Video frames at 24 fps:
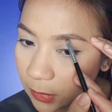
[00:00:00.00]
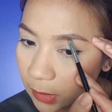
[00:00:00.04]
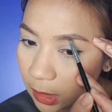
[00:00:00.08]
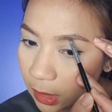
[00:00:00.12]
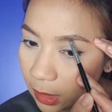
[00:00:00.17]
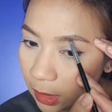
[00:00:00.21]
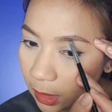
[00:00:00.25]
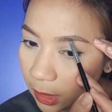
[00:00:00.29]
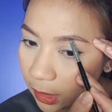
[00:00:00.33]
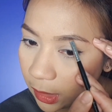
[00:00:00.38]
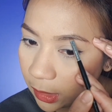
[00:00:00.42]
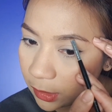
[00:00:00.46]

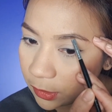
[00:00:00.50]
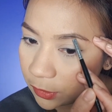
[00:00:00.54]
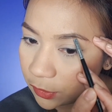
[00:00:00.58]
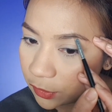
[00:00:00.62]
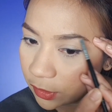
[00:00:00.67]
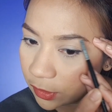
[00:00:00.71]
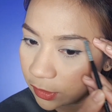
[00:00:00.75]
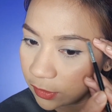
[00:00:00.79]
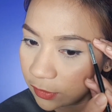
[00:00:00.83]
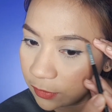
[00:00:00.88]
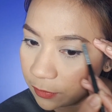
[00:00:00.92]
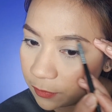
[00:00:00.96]
And
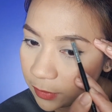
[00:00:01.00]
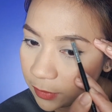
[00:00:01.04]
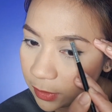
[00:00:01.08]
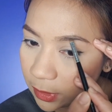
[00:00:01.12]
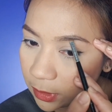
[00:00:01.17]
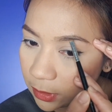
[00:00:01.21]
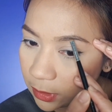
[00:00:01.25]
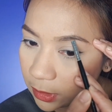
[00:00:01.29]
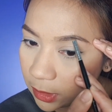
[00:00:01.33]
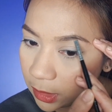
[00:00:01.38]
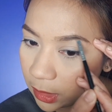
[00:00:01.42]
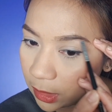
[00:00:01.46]
just
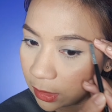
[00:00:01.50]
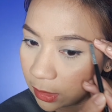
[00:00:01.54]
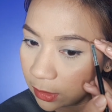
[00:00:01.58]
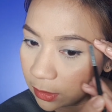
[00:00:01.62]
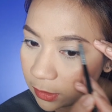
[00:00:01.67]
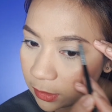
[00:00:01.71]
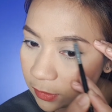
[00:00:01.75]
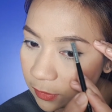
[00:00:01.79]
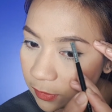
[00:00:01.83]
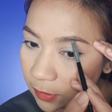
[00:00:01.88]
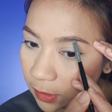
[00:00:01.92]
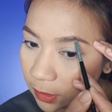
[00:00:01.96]
fill in
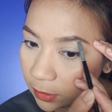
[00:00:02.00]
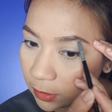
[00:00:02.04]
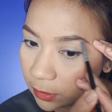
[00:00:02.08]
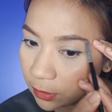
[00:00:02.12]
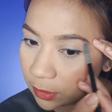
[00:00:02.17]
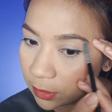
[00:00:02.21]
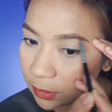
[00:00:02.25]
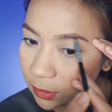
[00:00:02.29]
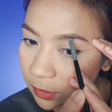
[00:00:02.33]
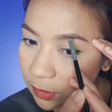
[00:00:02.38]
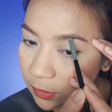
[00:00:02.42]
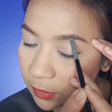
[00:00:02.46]
the
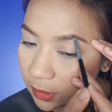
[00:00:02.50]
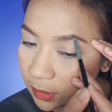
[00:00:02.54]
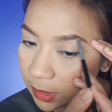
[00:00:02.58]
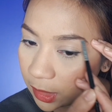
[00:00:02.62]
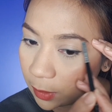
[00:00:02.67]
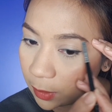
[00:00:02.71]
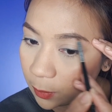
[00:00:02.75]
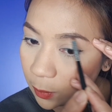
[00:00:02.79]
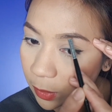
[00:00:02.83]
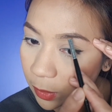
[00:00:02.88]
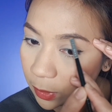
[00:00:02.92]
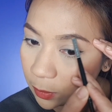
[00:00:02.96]
center just
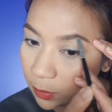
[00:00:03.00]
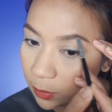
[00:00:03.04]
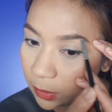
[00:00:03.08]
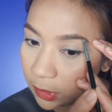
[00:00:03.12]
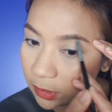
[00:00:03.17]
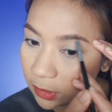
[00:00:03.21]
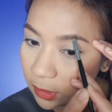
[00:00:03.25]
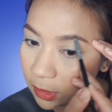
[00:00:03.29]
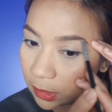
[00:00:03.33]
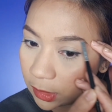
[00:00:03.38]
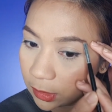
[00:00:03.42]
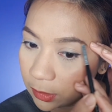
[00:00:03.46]
like what we
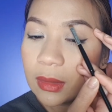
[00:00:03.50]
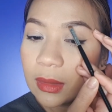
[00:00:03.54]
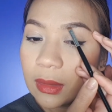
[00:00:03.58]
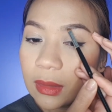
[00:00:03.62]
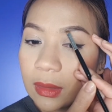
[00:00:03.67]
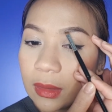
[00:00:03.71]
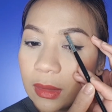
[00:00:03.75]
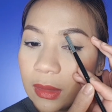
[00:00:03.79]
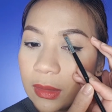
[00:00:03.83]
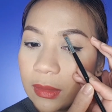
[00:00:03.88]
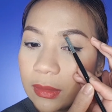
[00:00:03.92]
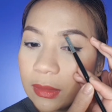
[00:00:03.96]
did.
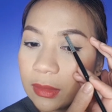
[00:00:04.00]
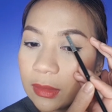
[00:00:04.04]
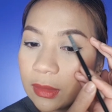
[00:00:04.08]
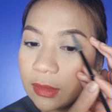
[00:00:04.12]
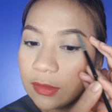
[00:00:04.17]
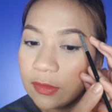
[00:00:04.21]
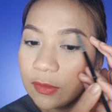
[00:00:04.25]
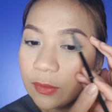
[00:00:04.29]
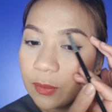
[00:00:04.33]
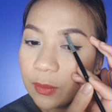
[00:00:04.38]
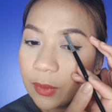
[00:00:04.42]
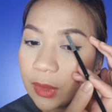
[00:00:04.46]
In
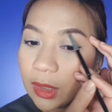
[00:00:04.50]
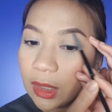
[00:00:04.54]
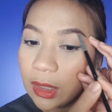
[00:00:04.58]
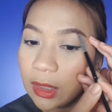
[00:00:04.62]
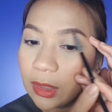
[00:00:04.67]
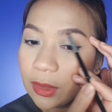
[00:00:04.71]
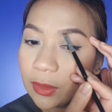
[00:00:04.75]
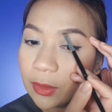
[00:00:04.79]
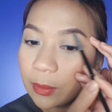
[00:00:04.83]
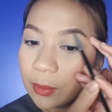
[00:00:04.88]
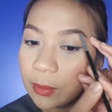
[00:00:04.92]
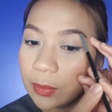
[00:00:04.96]
this way,
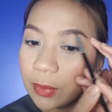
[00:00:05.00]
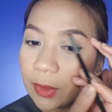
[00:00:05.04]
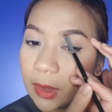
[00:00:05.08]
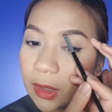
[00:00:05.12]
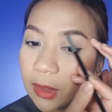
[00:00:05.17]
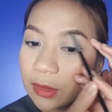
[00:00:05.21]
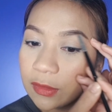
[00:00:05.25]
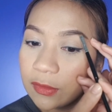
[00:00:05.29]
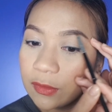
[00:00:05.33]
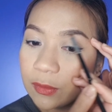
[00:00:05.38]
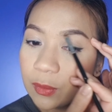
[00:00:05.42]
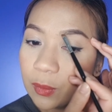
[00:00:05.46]
your
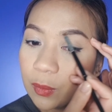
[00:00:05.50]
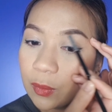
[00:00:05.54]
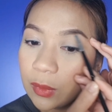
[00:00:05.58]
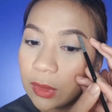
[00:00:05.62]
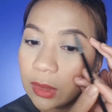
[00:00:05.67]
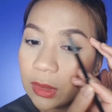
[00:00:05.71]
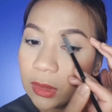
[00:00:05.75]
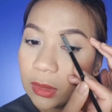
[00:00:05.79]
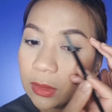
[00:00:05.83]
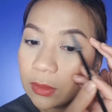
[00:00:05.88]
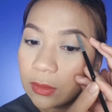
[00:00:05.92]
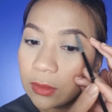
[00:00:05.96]
brows
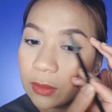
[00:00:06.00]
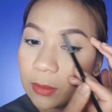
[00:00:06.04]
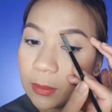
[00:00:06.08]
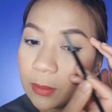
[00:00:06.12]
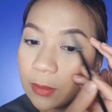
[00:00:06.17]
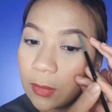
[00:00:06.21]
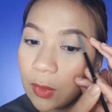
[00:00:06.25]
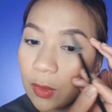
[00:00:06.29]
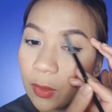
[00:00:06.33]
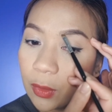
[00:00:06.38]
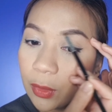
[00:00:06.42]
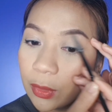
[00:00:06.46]
will look
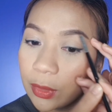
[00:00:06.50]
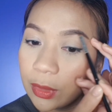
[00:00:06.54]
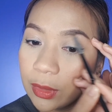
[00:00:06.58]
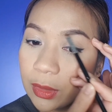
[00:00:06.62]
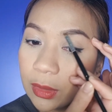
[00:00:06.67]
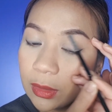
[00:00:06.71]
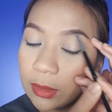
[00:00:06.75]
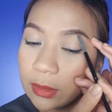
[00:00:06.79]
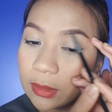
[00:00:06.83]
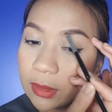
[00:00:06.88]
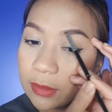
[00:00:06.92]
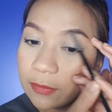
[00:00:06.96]

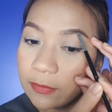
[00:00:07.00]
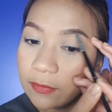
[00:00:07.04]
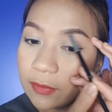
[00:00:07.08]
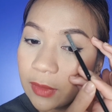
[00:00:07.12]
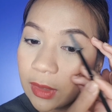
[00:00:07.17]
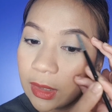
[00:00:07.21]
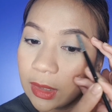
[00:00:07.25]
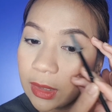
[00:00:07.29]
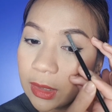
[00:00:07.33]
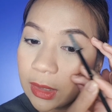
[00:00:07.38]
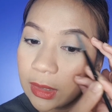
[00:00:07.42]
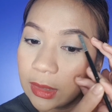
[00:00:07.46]
more
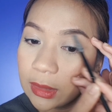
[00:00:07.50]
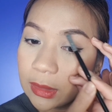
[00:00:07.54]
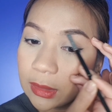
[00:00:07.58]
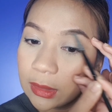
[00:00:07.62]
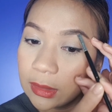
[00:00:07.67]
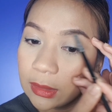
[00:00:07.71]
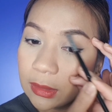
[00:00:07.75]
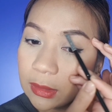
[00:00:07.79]
defined